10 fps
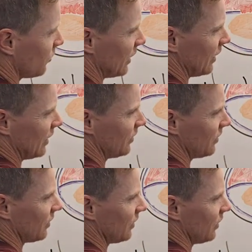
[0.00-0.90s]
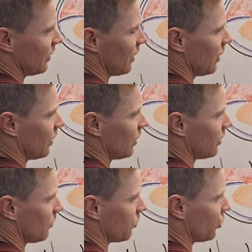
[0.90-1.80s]
you get ST
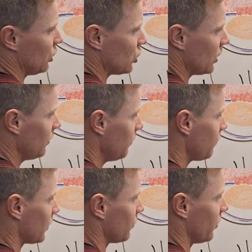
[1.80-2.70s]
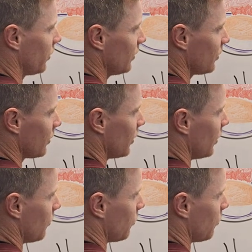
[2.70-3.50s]
depression with this,